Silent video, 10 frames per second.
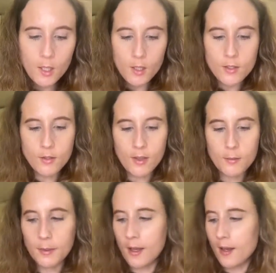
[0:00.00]
So then
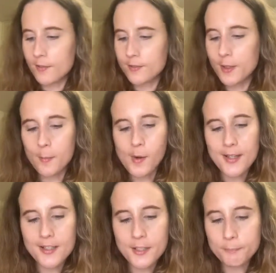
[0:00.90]
we have a
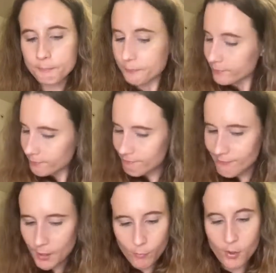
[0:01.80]
brand
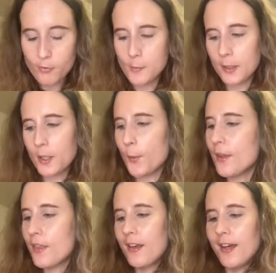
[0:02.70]
I'm very familiar
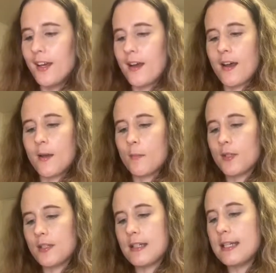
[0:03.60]
with,
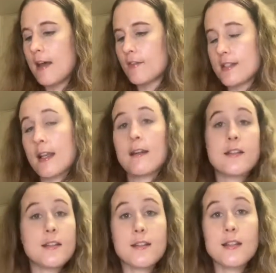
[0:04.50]
but never sad
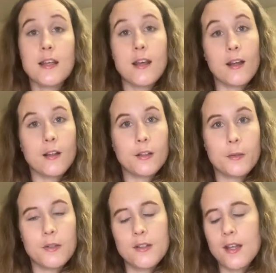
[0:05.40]
to see
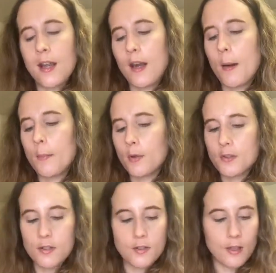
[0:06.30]
included in
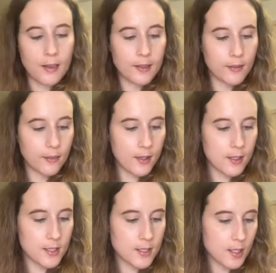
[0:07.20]
boxes like
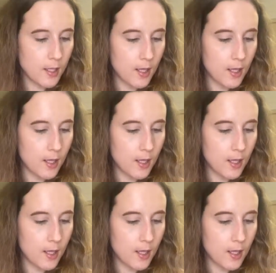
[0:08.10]
this.